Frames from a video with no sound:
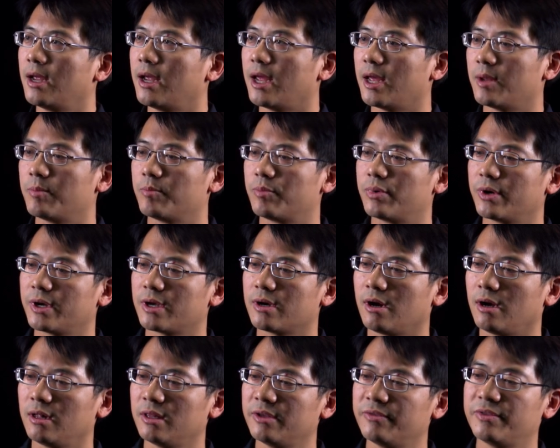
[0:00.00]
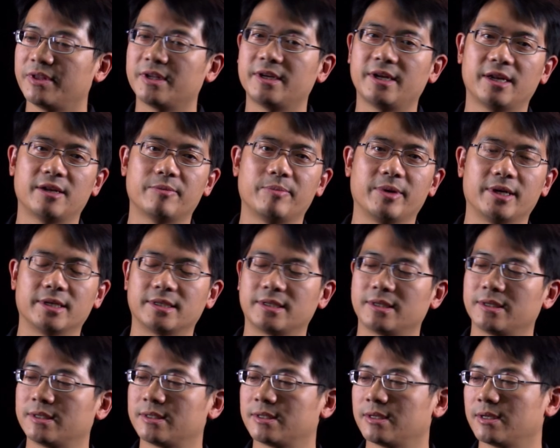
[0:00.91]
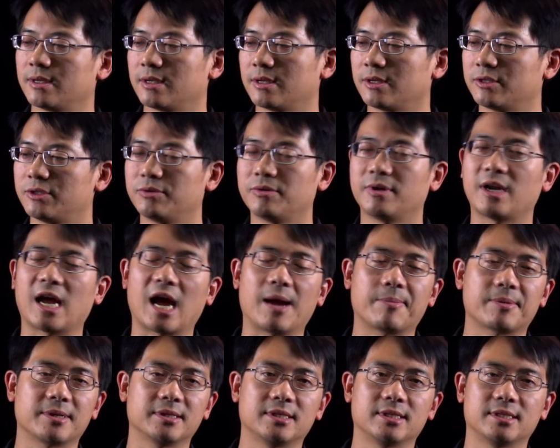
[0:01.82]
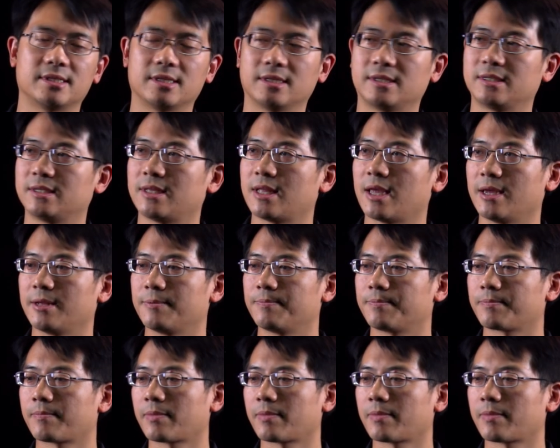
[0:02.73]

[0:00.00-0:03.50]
and bring all of the databases to an app consistent state.